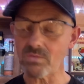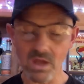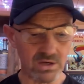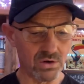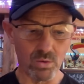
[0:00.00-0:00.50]

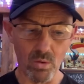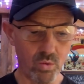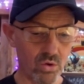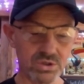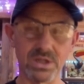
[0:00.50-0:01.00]
I don't know what
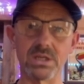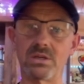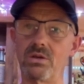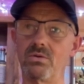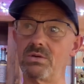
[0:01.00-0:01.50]
water these are
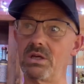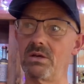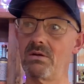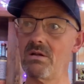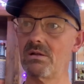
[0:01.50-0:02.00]
using.
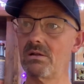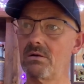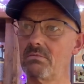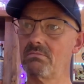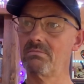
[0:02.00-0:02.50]

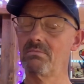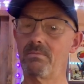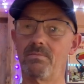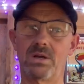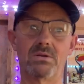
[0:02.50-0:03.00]

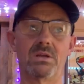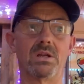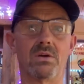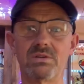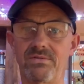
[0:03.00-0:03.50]
I don't, you
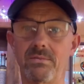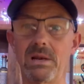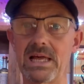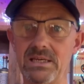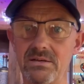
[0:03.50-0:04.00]
know, is it from
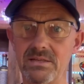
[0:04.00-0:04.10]
London